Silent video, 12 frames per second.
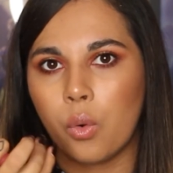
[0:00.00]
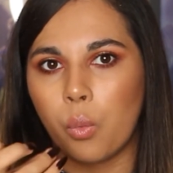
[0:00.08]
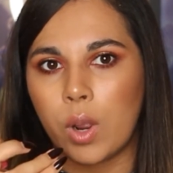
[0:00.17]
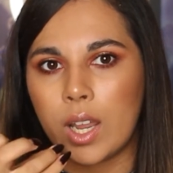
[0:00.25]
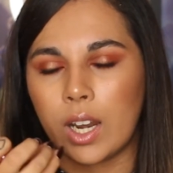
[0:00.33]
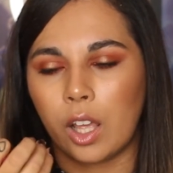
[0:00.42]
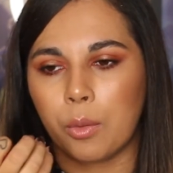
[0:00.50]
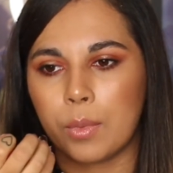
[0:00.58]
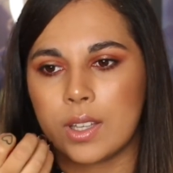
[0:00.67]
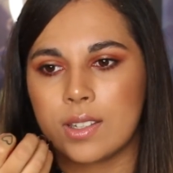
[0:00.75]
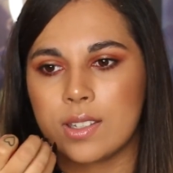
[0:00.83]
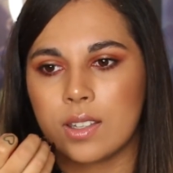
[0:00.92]
where like
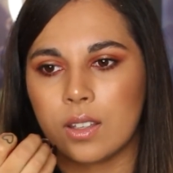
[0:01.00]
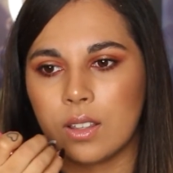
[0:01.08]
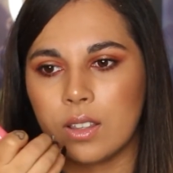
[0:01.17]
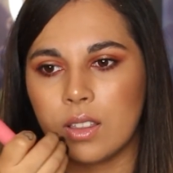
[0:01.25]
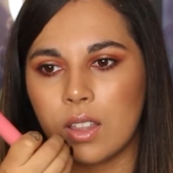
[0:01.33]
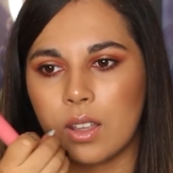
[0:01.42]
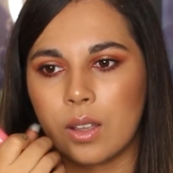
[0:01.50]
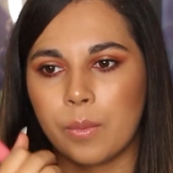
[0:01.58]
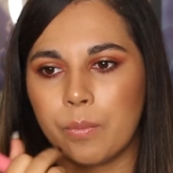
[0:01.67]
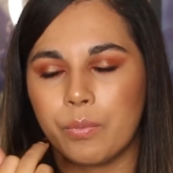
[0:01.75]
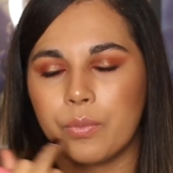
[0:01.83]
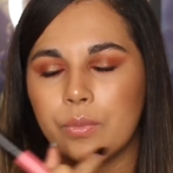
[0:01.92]

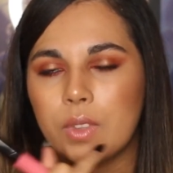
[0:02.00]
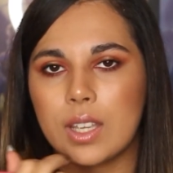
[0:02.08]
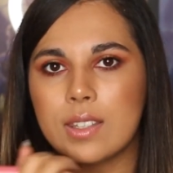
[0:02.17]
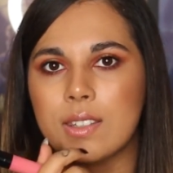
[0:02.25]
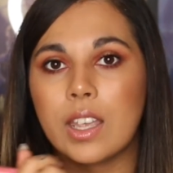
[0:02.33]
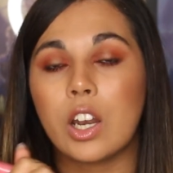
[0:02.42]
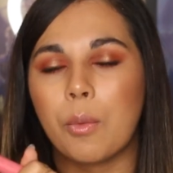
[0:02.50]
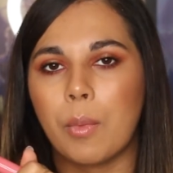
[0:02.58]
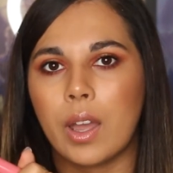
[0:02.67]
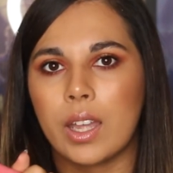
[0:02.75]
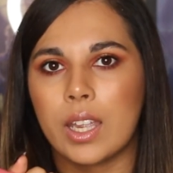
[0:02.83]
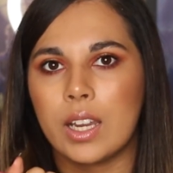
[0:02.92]
the skin on
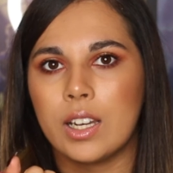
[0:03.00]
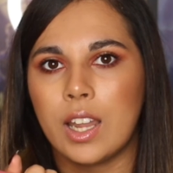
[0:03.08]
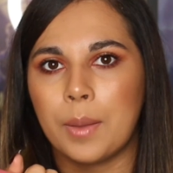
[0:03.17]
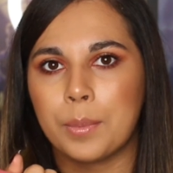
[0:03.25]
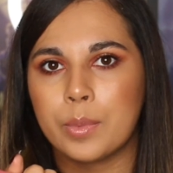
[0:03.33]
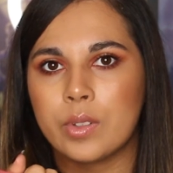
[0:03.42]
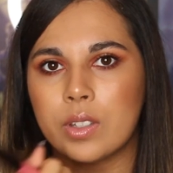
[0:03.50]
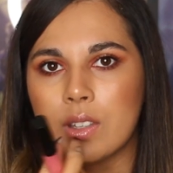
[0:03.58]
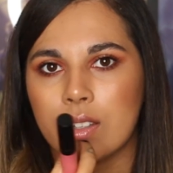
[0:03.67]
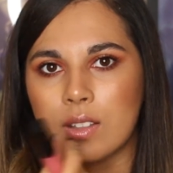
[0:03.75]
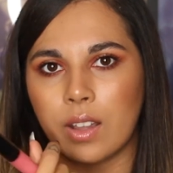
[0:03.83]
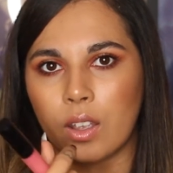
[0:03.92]
my lips
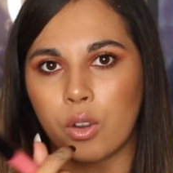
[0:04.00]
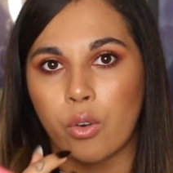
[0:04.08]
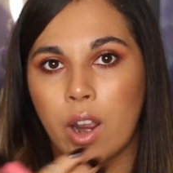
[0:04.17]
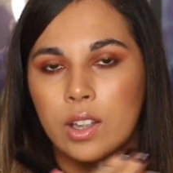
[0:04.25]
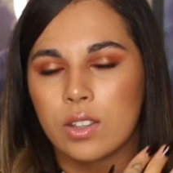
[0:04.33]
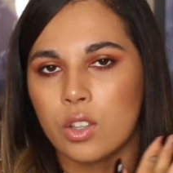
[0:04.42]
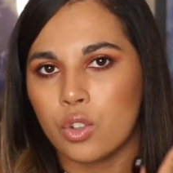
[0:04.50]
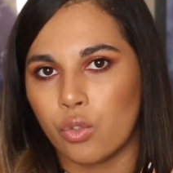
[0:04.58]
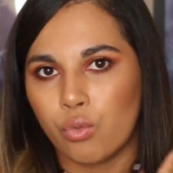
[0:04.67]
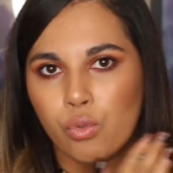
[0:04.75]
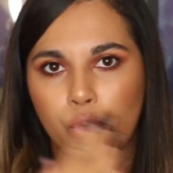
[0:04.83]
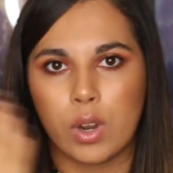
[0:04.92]
is like cracked. It's
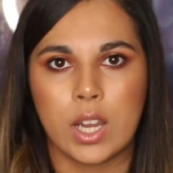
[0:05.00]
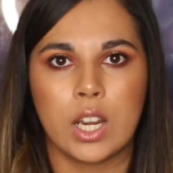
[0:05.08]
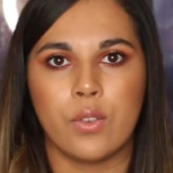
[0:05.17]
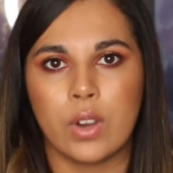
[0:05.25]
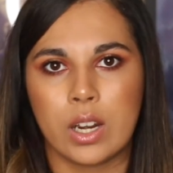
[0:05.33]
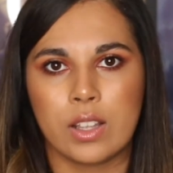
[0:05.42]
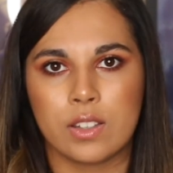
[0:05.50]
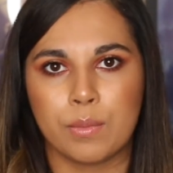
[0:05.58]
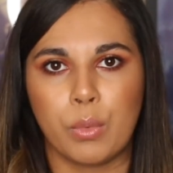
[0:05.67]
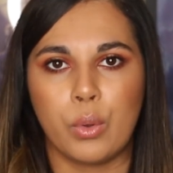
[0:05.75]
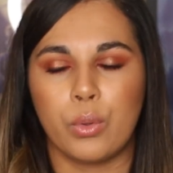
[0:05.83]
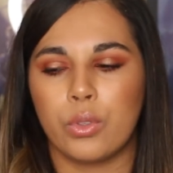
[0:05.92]
just really
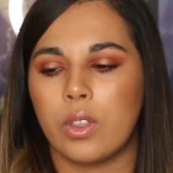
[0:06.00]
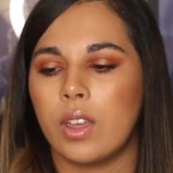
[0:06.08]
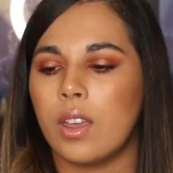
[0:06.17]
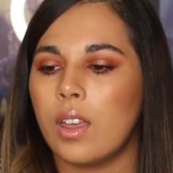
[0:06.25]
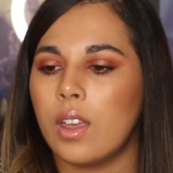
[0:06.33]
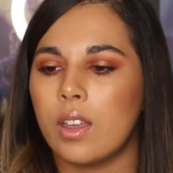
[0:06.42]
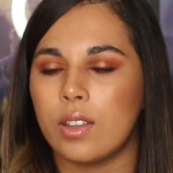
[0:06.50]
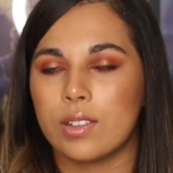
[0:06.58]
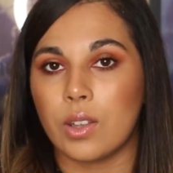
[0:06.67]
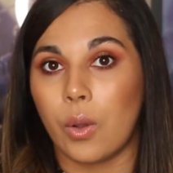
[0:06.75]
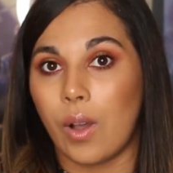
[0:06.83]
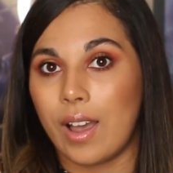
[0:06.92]
smooth.
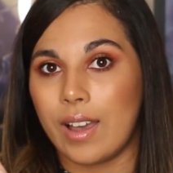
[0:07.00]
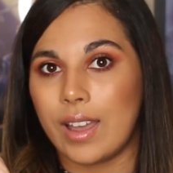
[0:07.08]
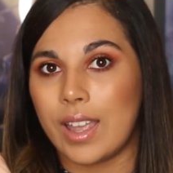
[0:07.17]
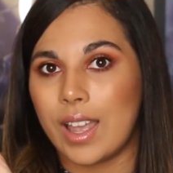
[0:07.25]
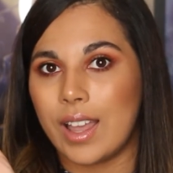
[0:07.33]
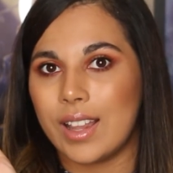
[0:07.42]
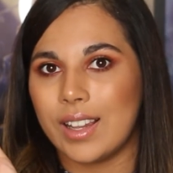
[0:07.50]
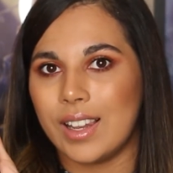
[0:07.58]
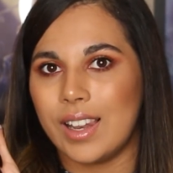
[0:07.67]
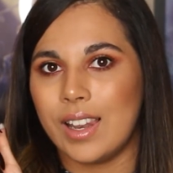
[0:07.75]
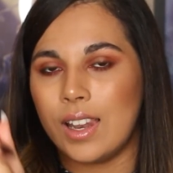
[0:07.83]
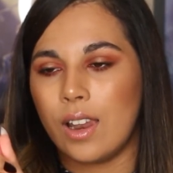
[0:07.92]
So I
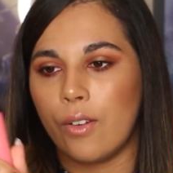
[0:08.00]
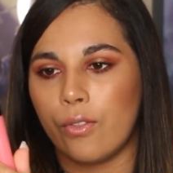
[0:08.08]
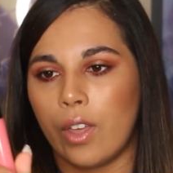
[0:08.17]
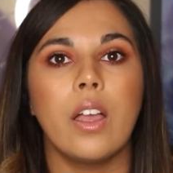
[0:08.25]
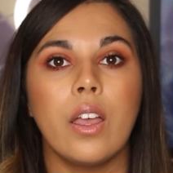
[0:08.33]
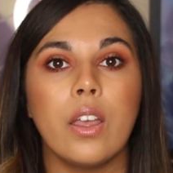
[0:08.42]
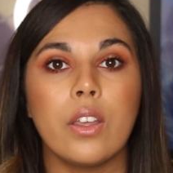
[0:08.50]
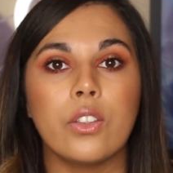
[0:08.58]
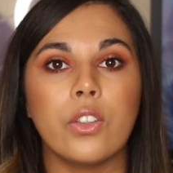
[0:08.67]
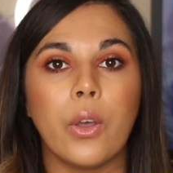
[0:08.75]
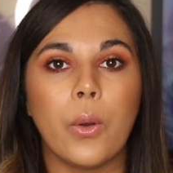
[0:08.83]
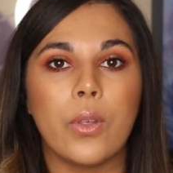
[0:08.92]
love
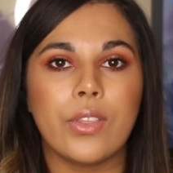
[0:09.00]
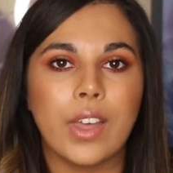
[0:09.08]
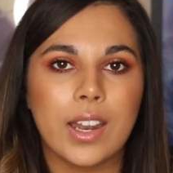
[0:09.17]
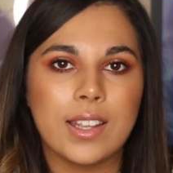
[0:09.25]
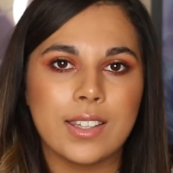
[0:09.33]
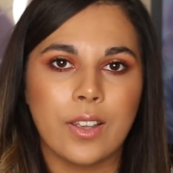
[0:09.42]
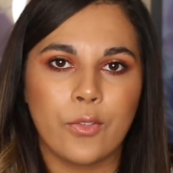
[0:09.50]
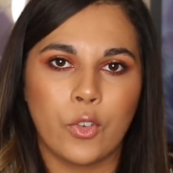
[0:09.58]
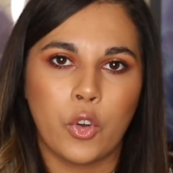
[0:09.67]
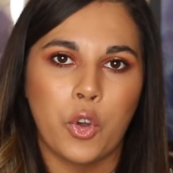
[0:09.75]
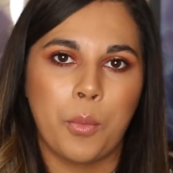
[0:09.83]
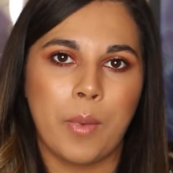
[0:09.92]
that. So that is it
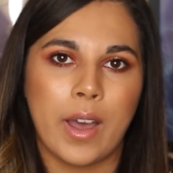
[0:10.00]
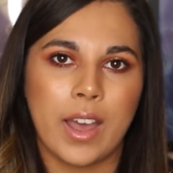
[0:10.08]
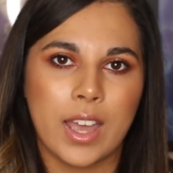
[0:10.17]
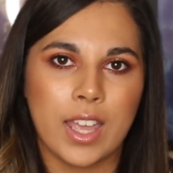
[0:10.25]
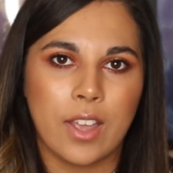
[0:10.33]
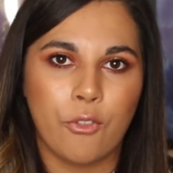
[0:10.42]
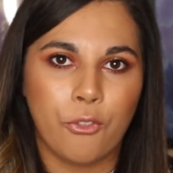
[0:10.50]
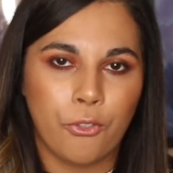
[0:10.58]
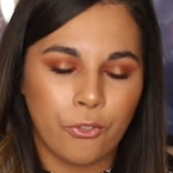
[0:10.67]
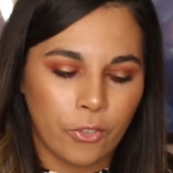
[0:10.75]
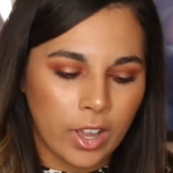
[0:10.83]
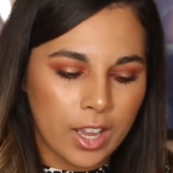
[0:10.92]
for my
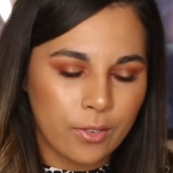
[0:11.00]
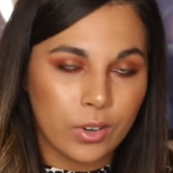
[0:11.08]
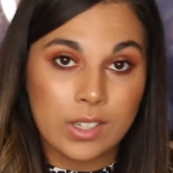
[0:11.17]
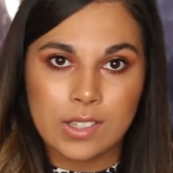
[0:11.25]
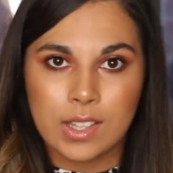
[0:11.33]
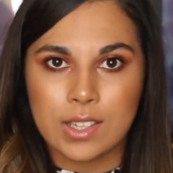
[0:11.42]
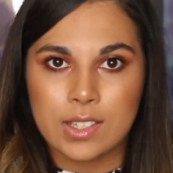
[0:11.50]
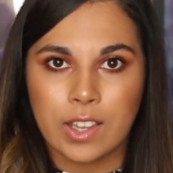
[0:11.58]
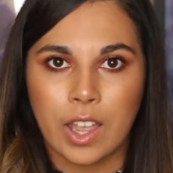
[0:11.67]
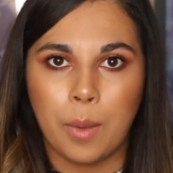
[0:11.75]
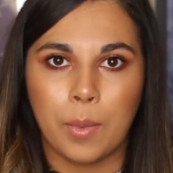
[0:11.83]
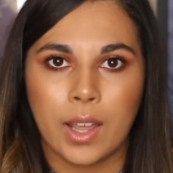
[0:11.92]
favourites this
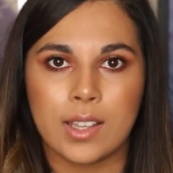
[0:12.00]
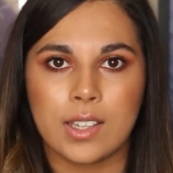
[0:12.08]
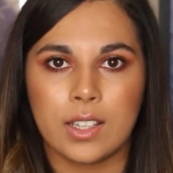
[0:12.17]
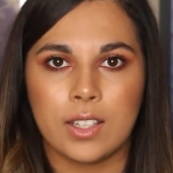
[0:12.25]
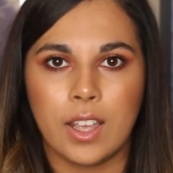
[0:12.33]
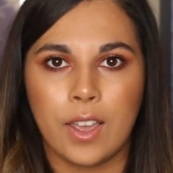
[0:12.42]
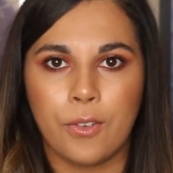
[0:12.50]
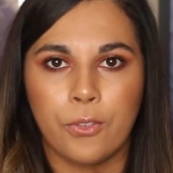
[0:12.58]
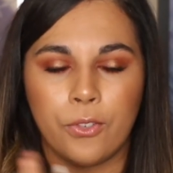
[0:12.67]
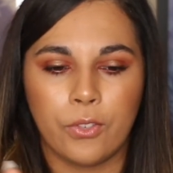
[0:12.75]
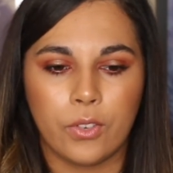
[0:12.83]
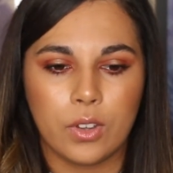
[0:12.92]
time. Like I said, if
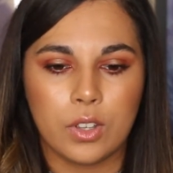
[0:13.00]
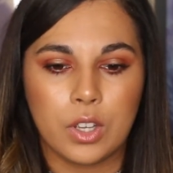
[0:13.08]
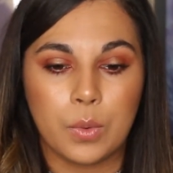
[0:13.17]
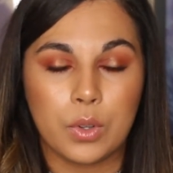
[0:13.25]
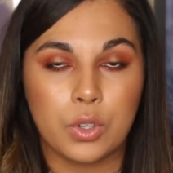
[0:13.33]
you